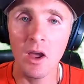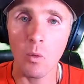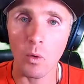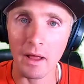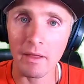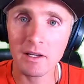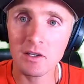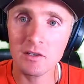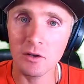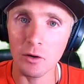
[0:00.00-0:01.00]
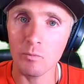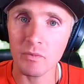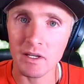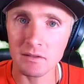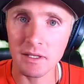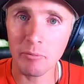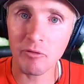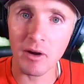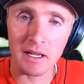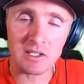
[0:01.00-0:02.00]
What I like to do is
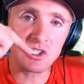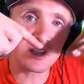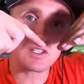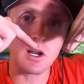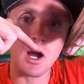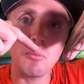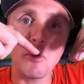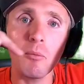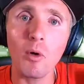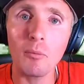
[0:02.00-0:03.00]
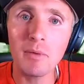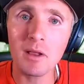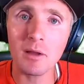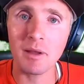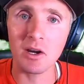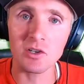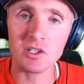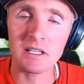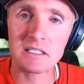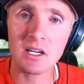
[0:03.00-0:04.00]
leapfrog it just a couple more millimeters
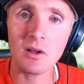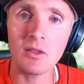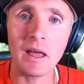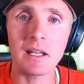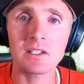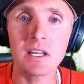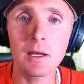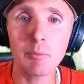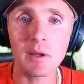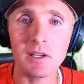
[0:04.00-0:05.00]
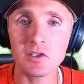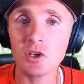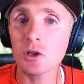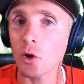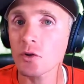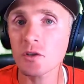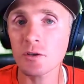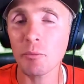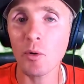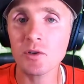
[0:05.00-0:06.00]
until that tip is close to
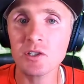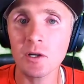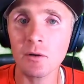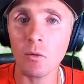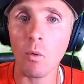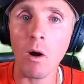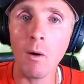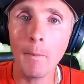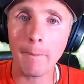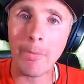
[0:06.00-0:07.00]
the posterior wall,